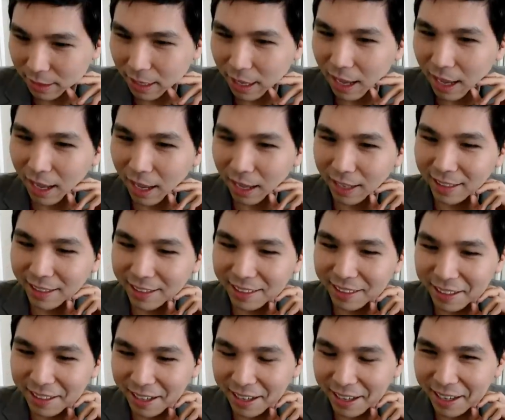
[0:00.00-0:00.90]
Uh,
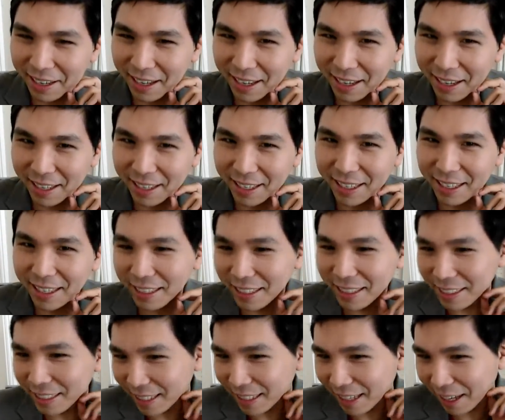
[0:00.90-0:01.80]
no, I
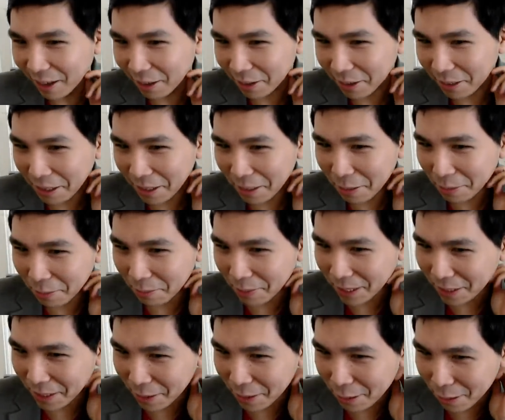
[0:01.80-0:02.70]
I don't think so,
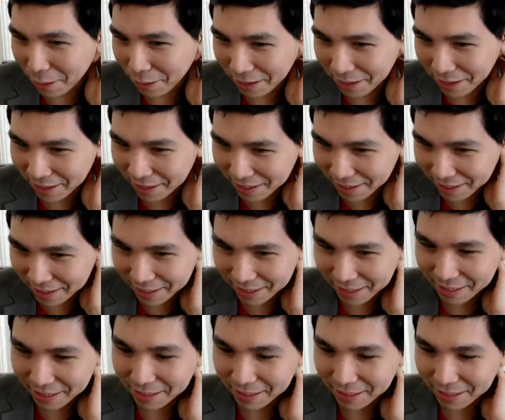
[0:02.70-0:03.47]
because uh,